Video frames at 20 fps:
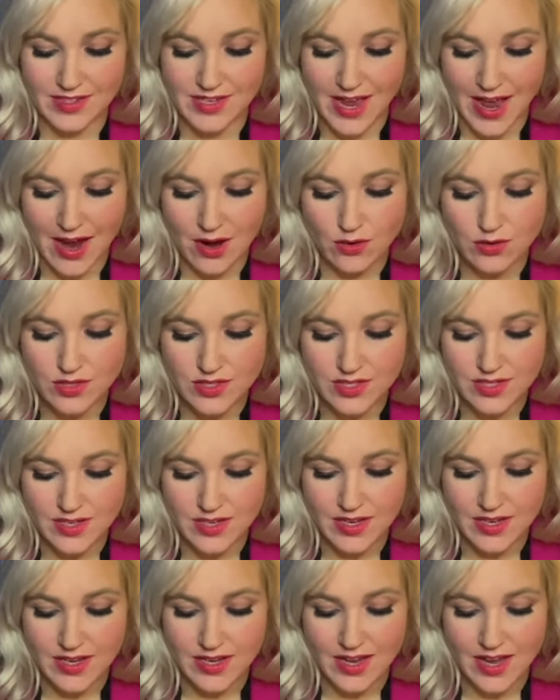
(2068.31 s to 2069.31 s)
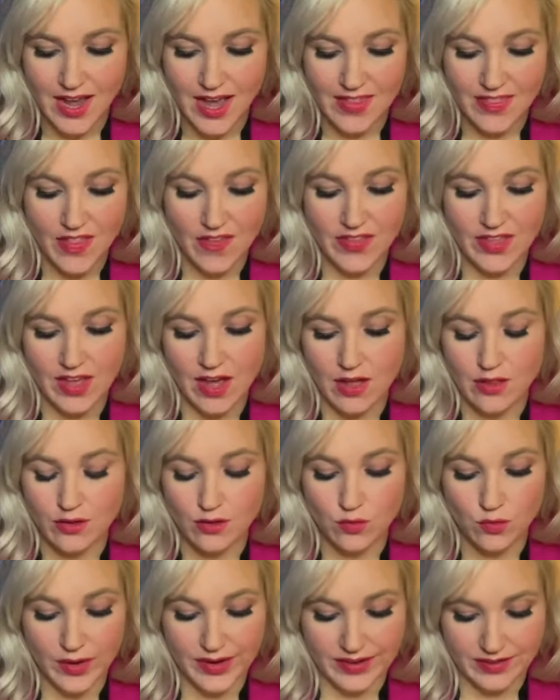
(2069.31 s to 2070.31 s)
out, and then the other
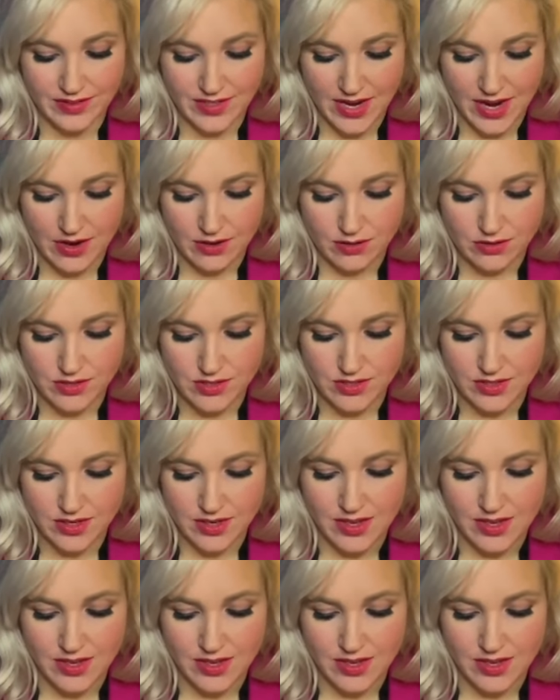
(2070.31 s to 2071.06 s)
winked out.